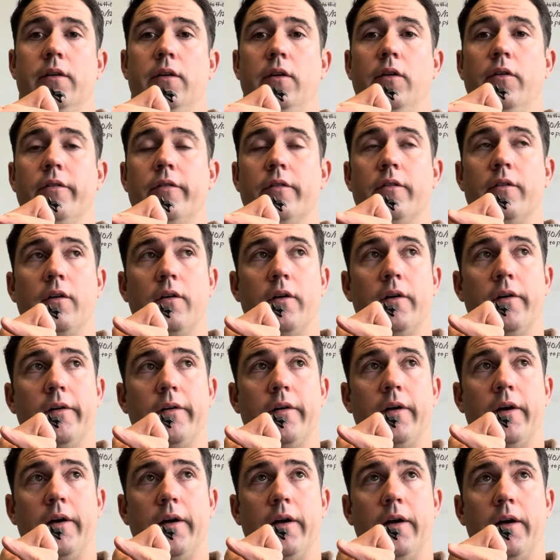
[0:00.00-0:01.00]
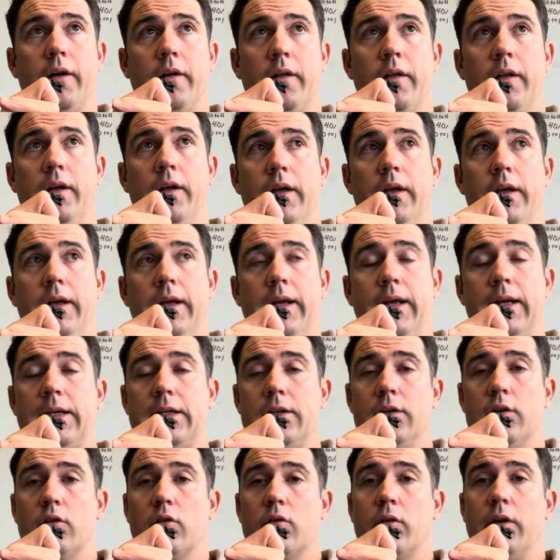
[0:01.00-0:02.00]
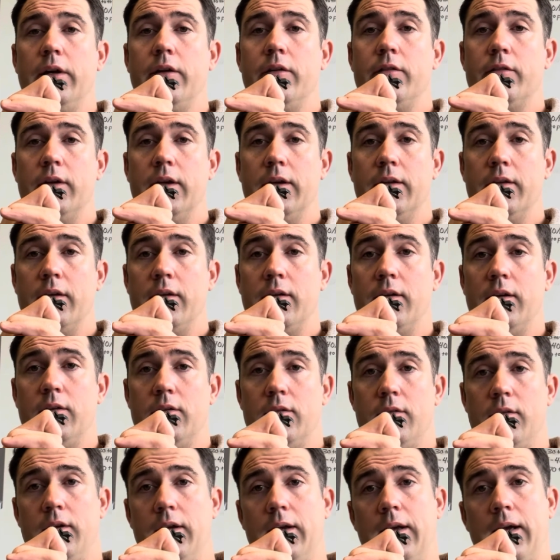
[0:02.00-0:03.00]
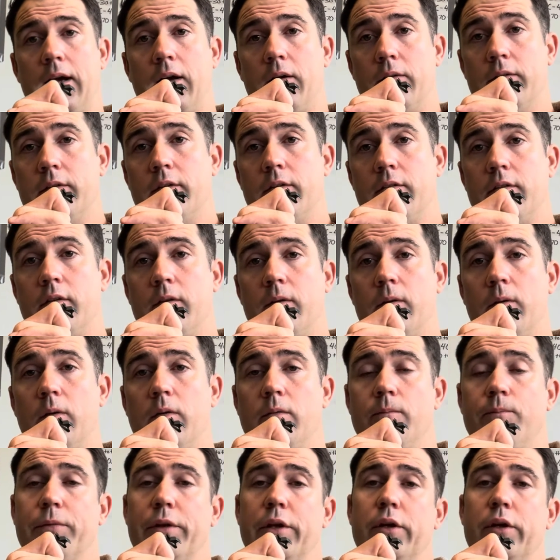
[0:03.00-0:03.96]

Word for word: You start uh, increasing the density altitude,